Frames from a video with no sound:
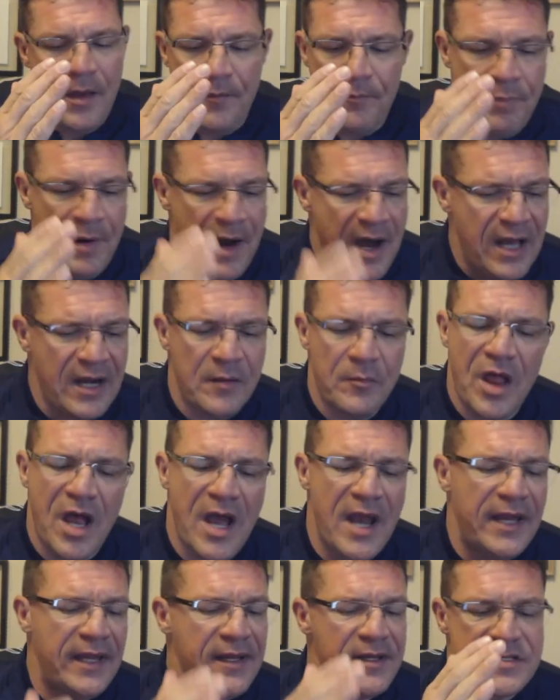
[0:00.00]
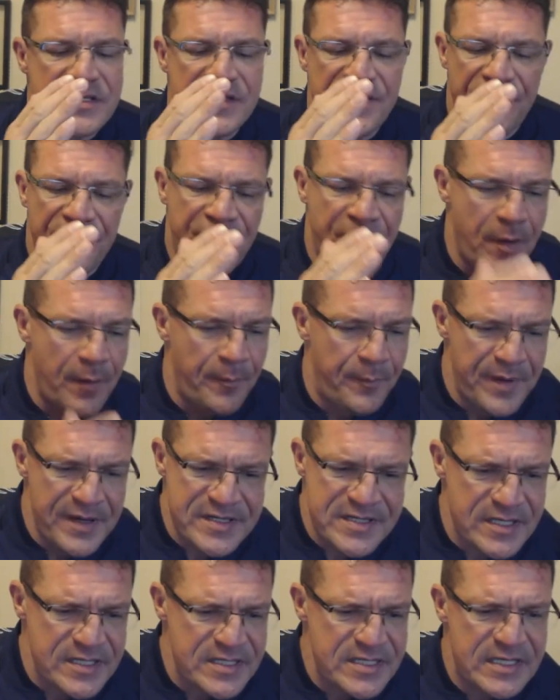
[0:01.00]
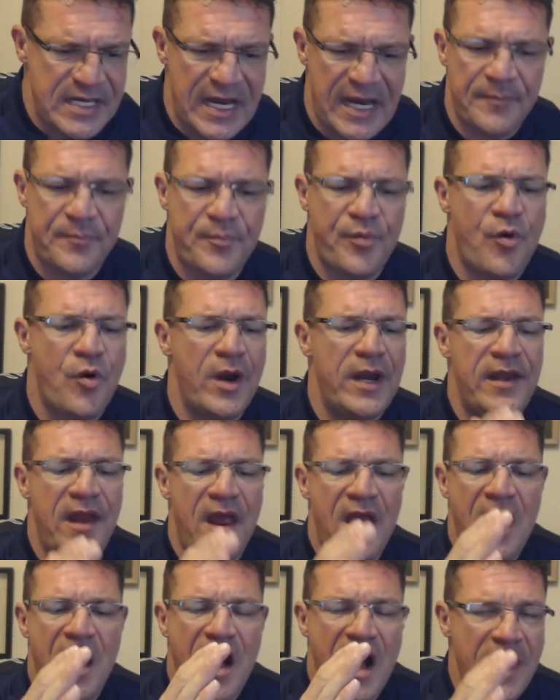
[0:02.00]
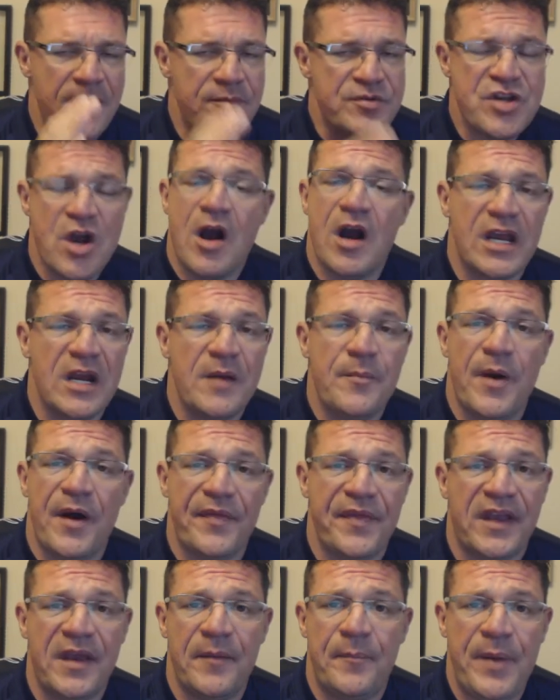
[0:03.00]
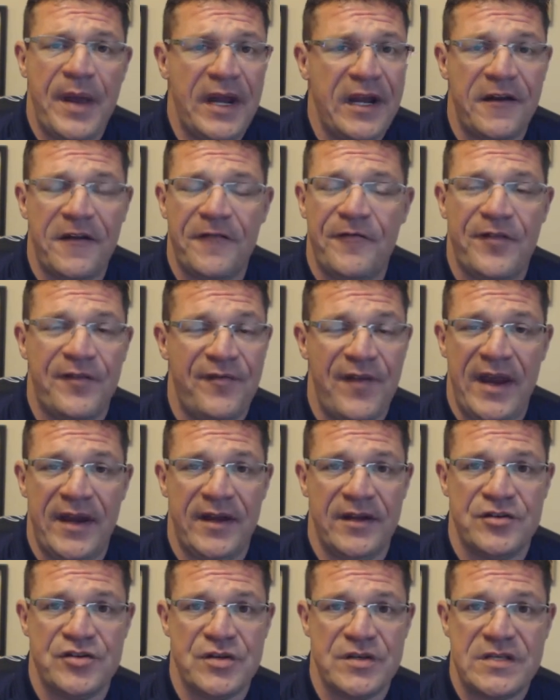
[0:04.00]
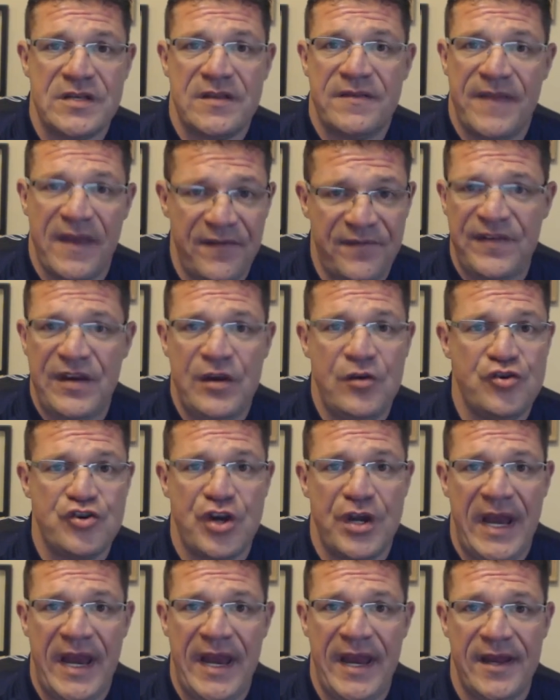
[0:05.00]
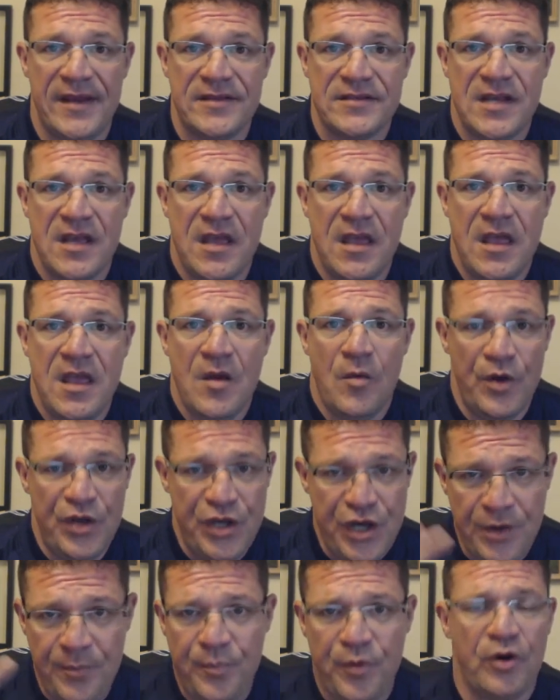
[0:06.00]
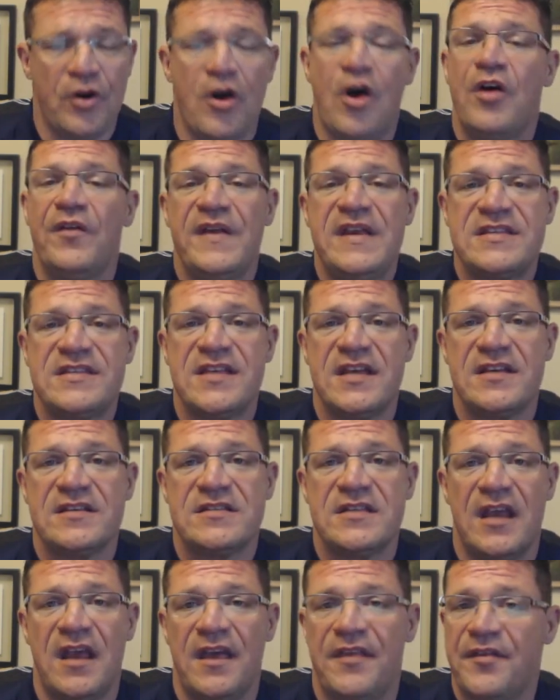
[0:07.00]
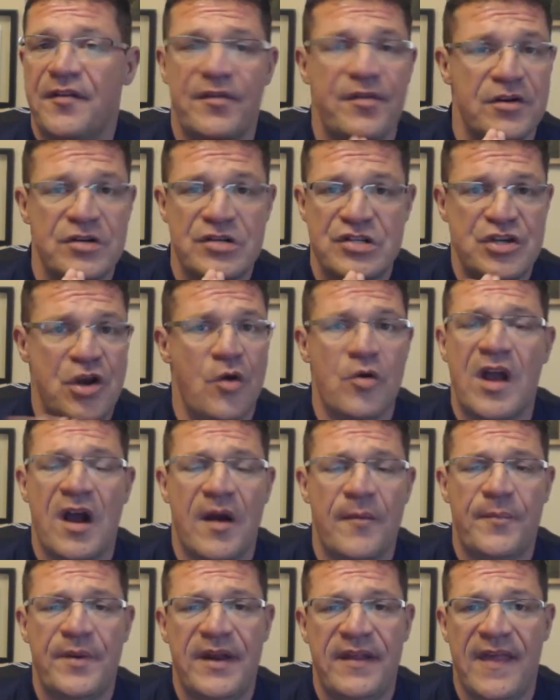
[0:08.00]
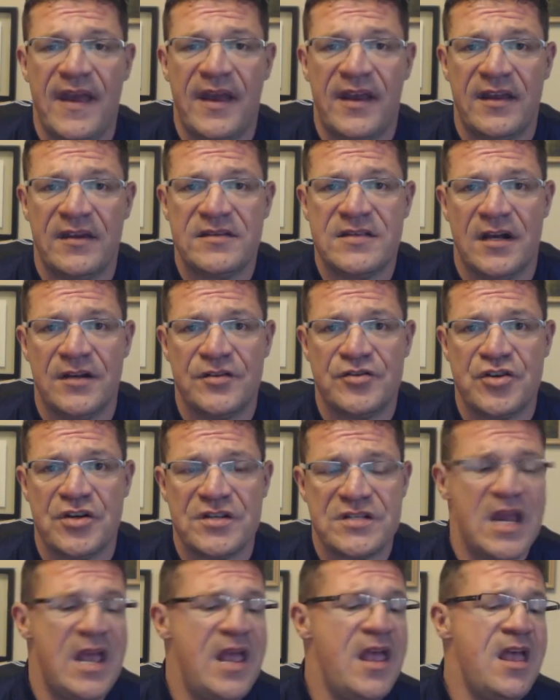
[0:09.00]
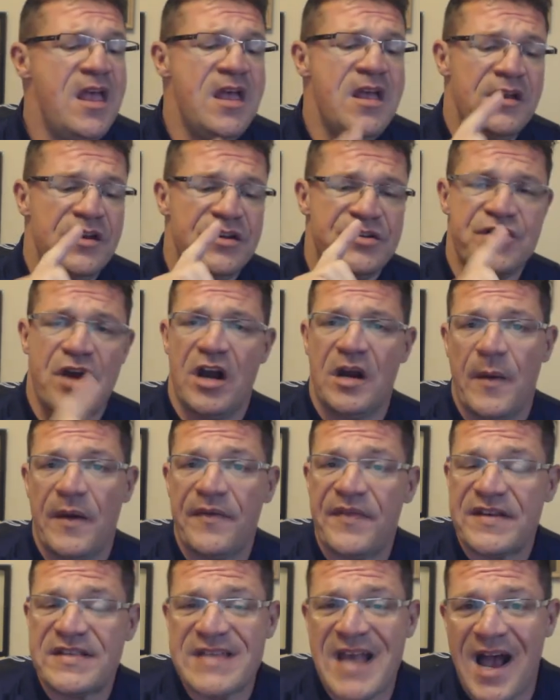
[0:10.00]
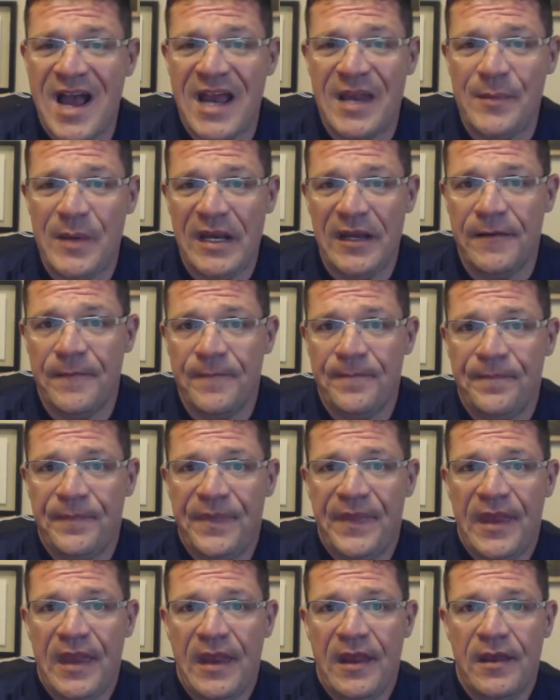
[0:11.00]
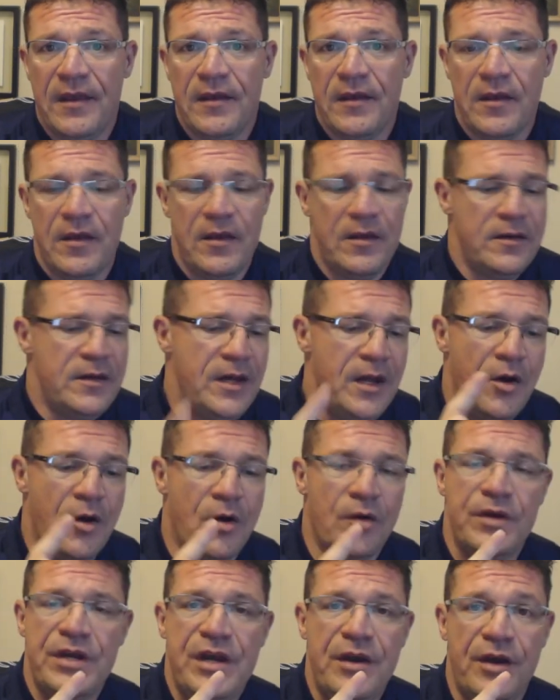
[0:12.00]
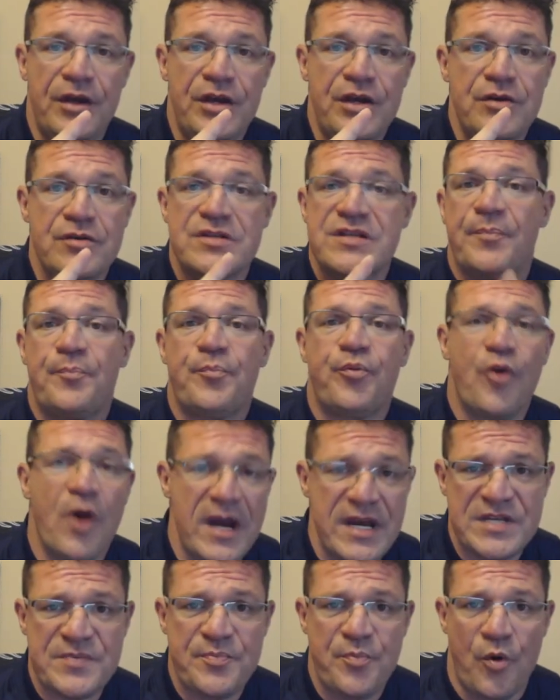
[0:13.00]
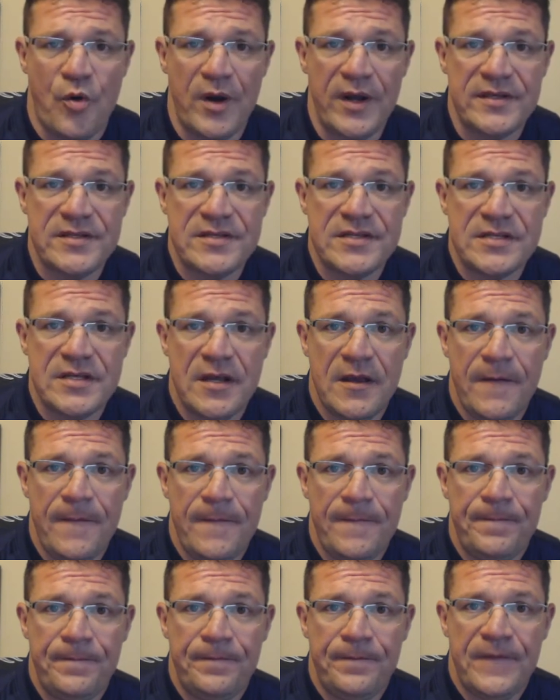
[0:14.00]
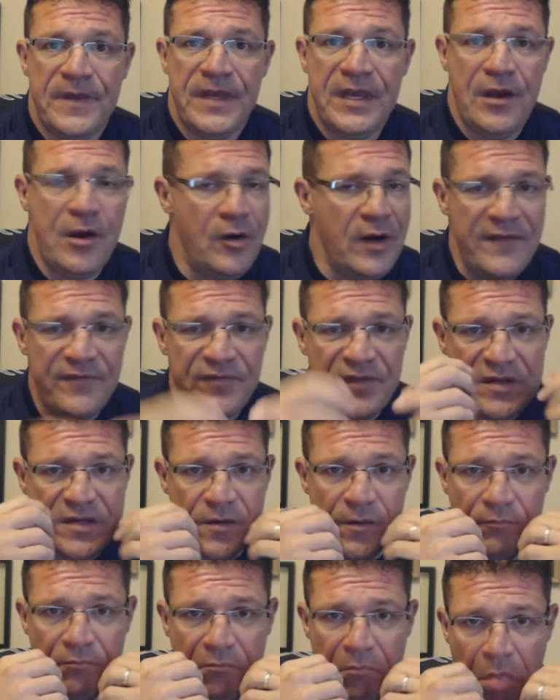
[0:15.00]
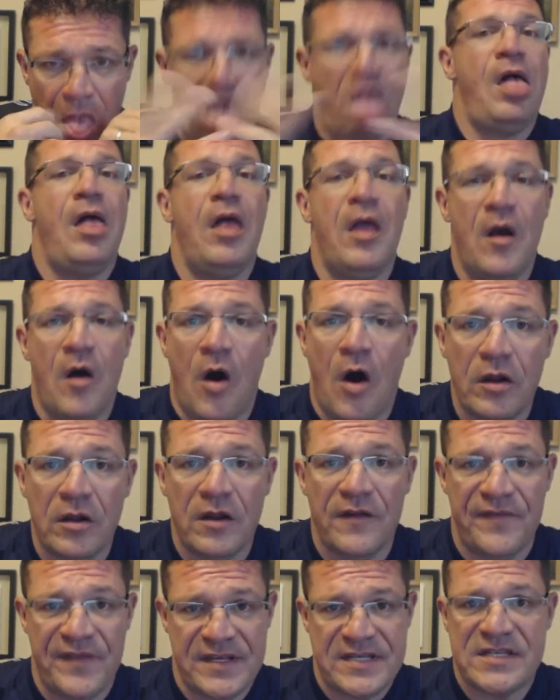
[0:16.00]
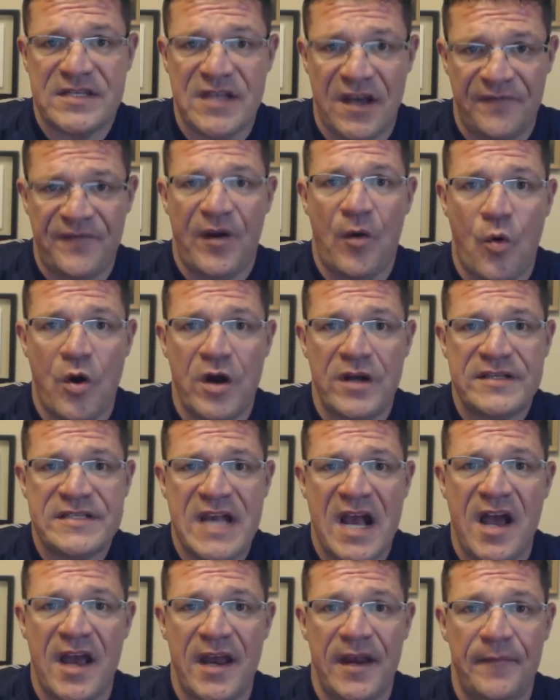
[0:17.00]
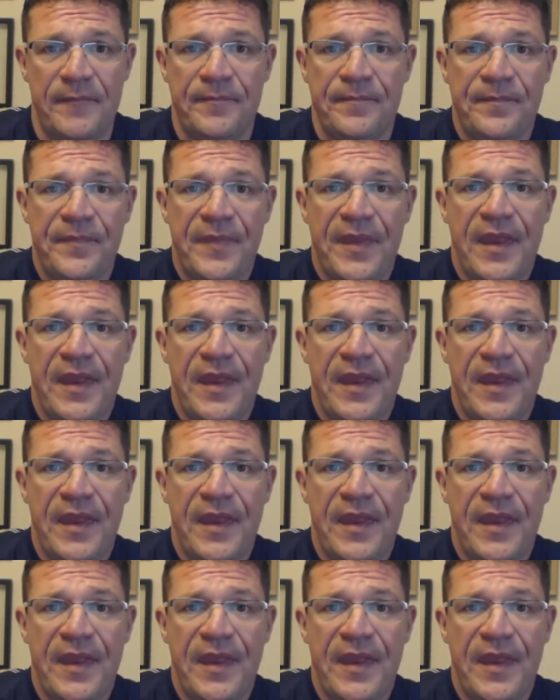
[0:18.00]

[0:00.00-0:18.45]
Bottom line is, from a business standpoint, I'm talking about the competitive advantages that Fuxion has. When you put all these things together, there's no company that can touch us. You're talking about the timing. You can use the price points. You don't have to all of this stuff at one time,